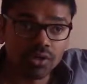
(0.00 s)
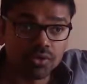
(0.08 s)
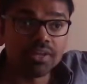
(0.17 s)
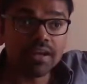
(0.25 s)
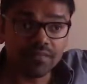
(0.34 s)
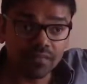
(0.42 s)

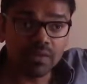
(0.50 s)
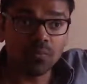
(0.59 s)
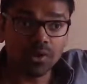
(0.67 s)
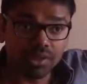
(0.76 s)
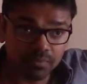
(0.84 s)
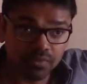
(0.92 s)
you definitely
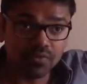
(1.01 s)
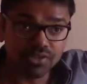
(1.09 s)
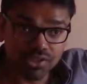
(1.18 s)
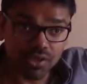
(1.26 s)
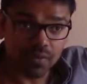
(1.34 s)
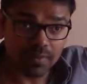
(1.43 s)
want them to
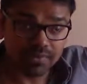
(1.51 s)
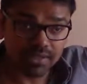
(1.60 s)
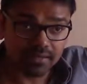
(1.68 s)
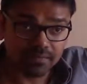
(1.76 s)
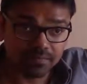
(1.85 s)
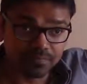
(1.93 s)
visit your
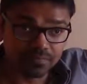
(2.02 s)
website.